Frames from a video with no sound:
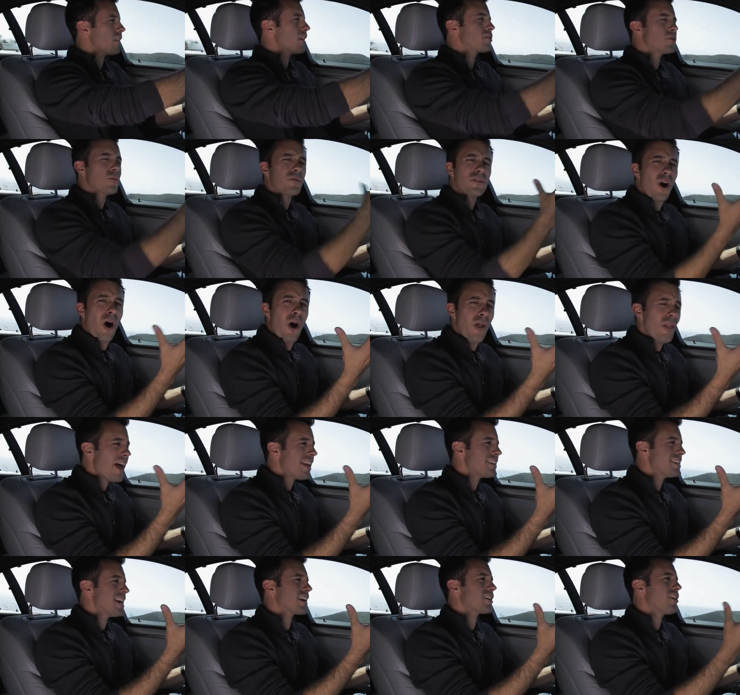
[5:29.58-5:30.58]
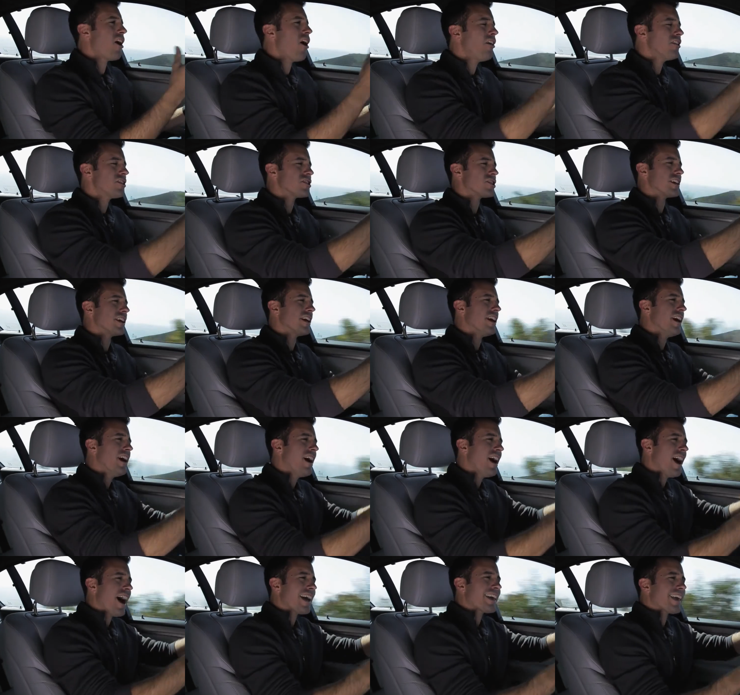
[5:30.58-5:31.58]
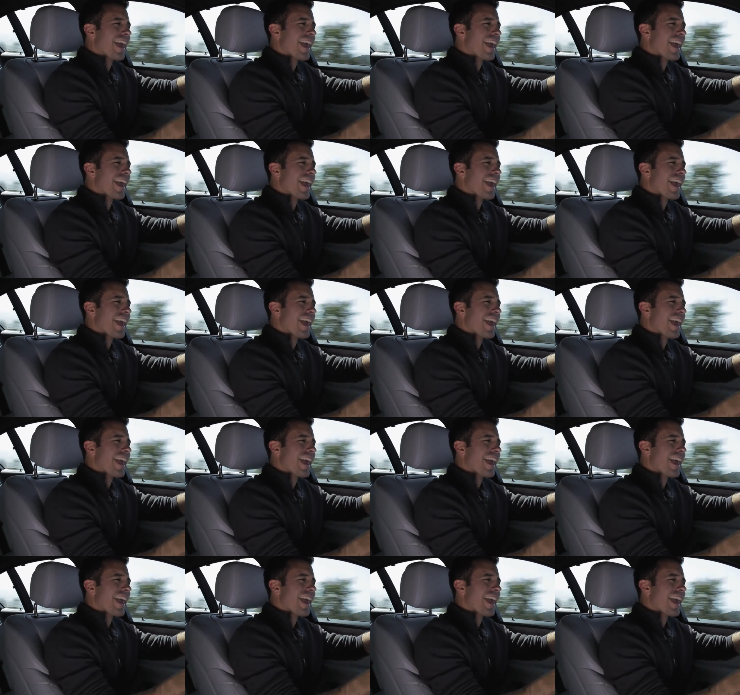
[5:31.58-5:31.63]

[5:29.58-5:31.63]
So with all that technology, I